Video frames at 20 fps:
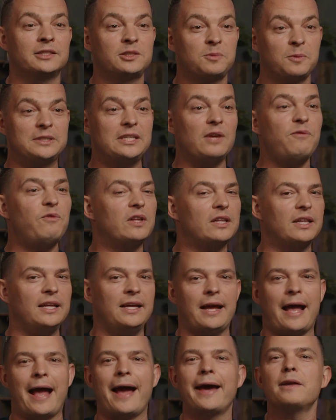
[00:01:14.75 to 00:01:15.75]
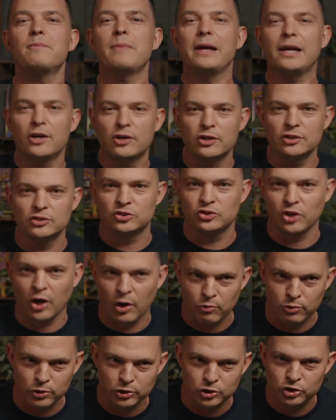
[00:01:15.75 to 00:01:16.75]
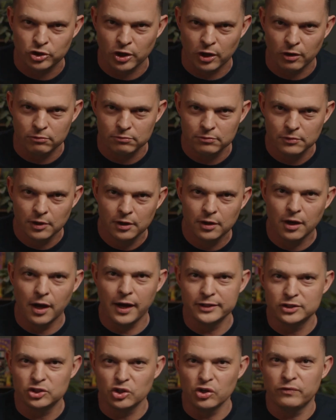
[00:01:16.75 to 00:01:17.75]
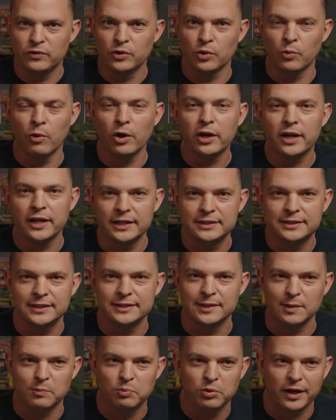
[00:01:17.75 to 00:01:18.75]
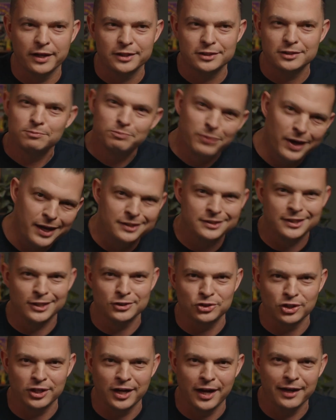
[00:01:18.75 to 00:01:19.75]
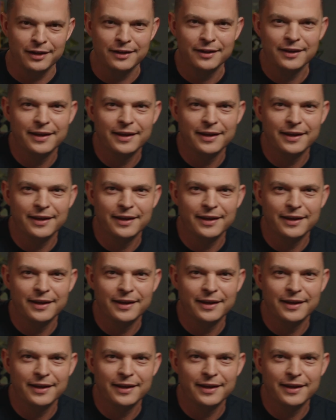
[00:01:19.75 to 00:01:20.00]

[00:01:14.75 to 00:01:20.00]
specifically how to make a good Star Wars show. Uh, so if you're working at Disney Plus, pay attention, huh?